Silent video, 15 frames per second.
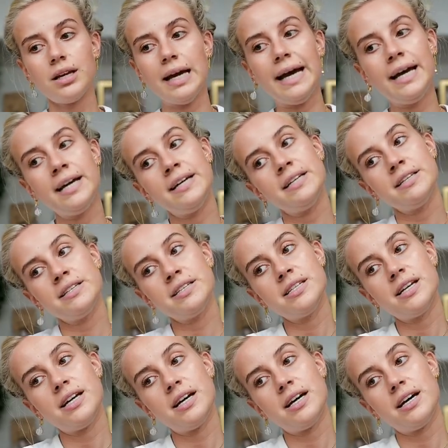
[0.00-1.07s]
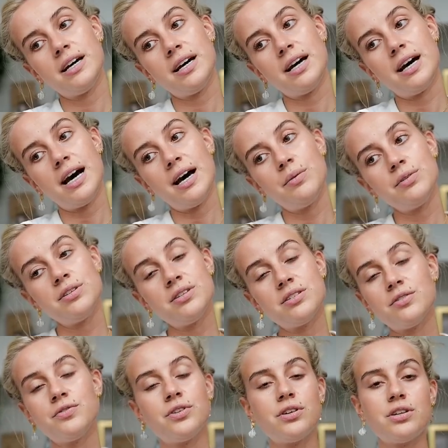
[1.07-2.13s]
And I was,
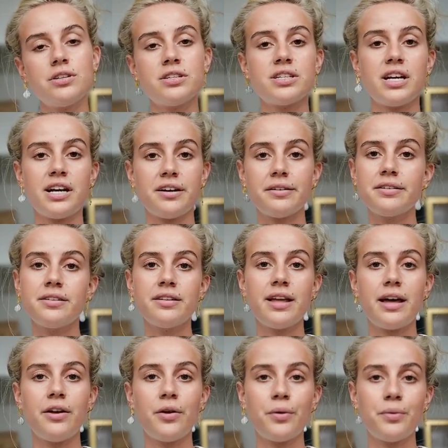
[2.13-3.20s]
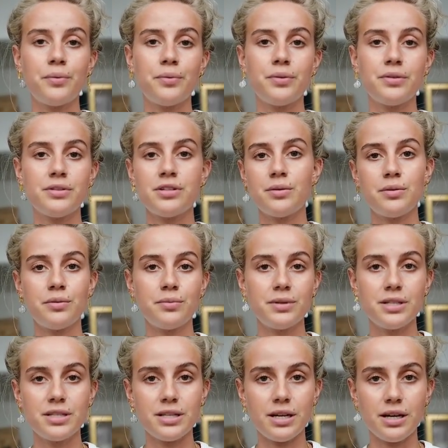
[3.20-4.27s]
of course, scared that someone
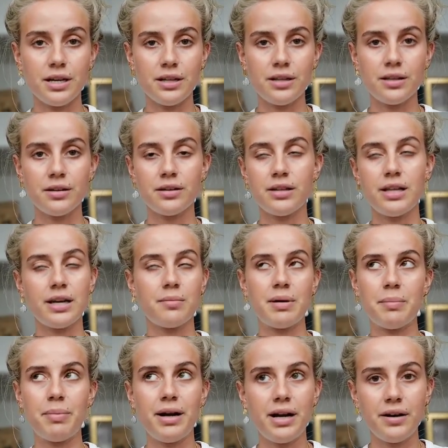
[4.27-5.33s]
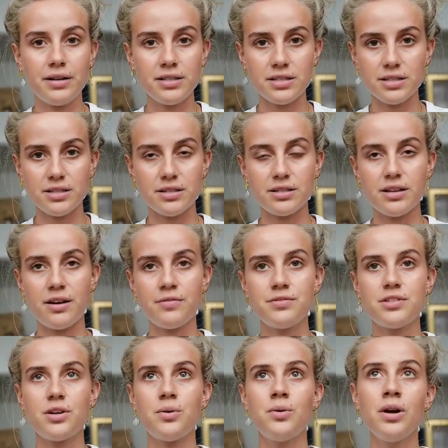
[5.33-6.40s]
would see it, like my parents and stuff.
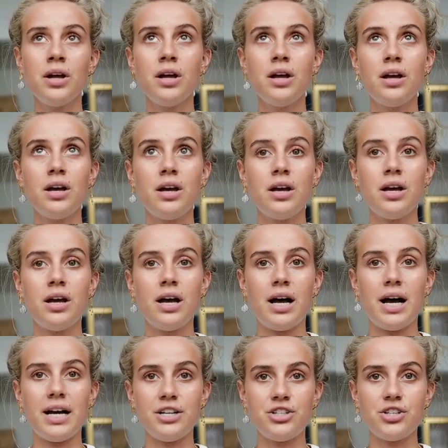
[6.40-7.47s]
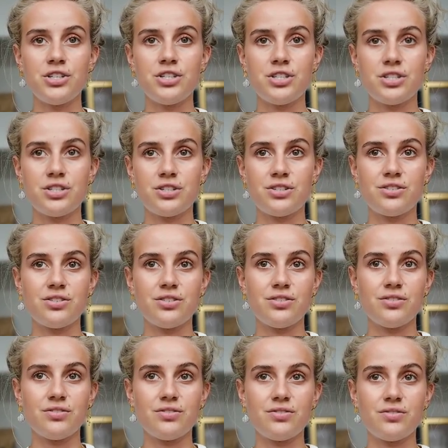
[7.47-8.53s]
So I just
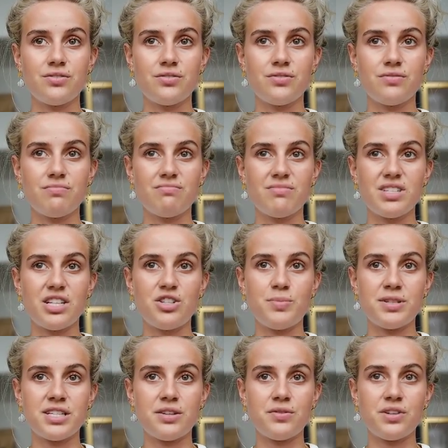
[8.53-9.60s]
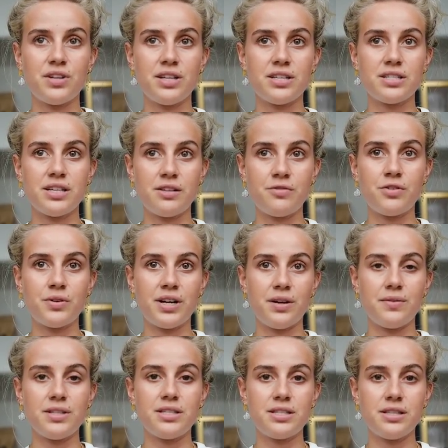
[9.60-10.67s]
said to myself,
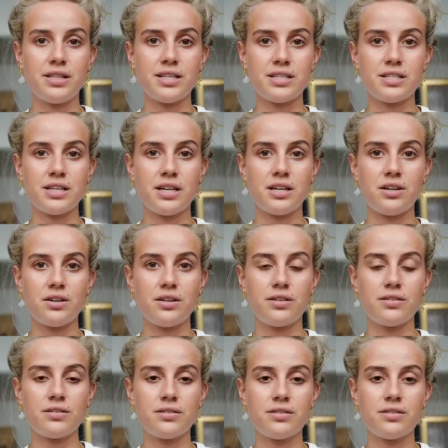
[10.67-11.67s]
okay, let's take it